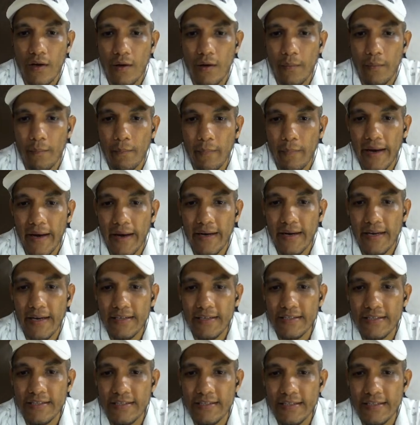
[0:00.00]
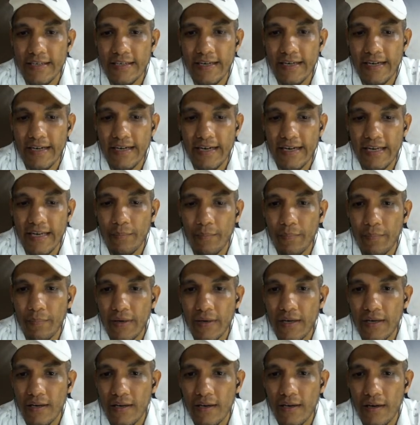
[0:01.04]
minus
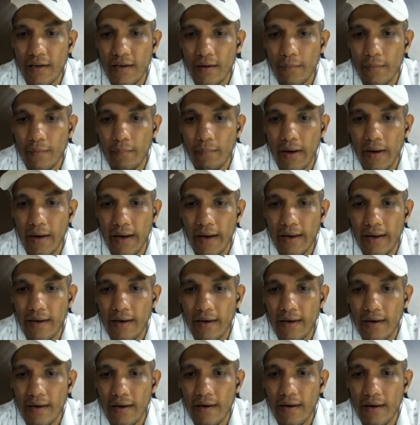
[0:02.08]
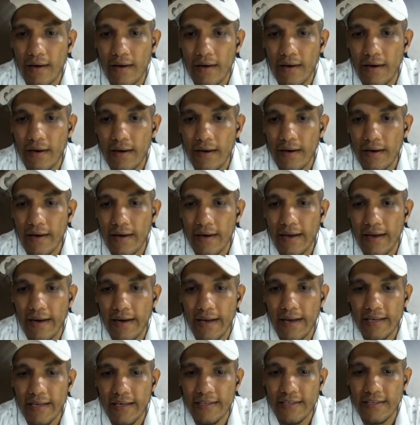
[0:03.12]
dp by del
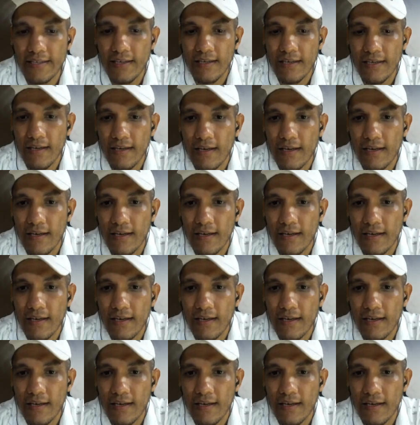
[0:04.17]
x,